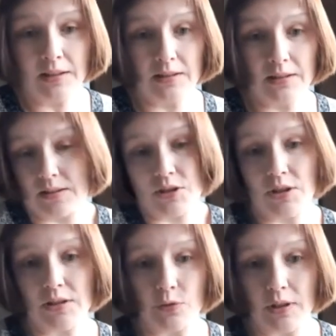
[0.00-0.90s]
it's
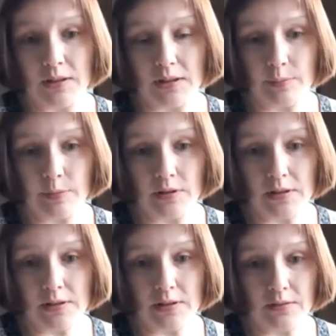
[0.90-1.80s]
just a brilliant
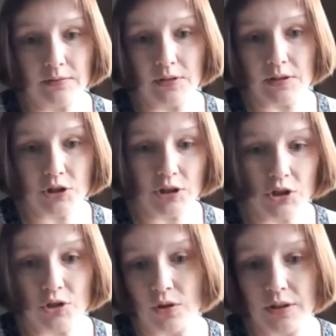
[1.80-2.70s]
experience. You know, you
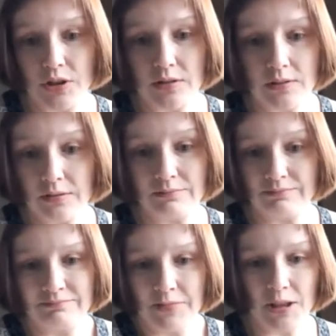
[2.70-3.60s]
exchange knowledge and
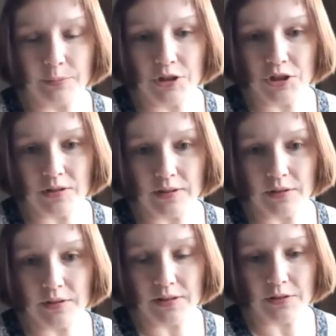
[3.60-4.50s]
help each other
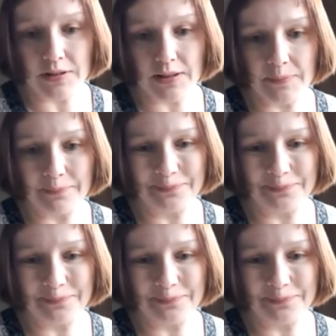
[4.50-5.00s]
out all the time.